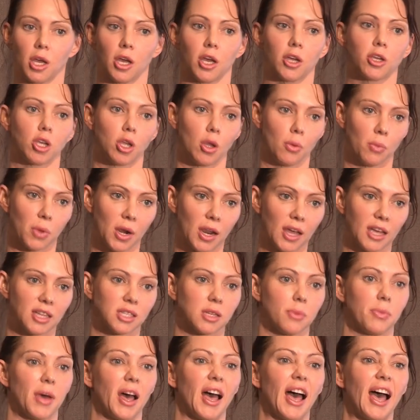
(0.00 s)

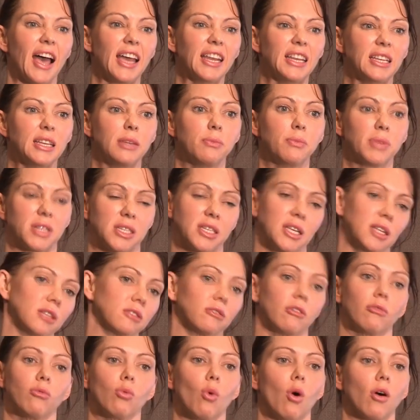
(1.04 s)
accumulates about eighty
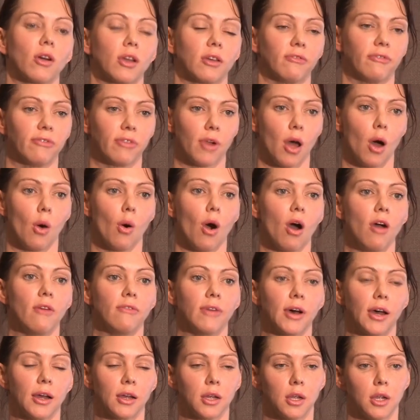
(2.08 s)
percent of what can flow
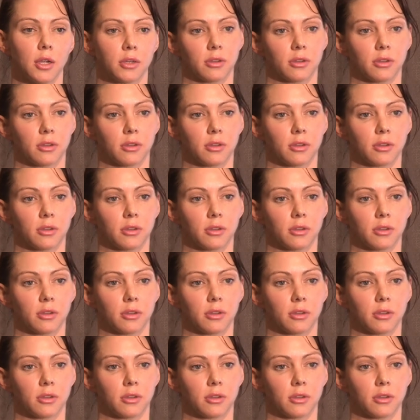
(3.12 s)
over.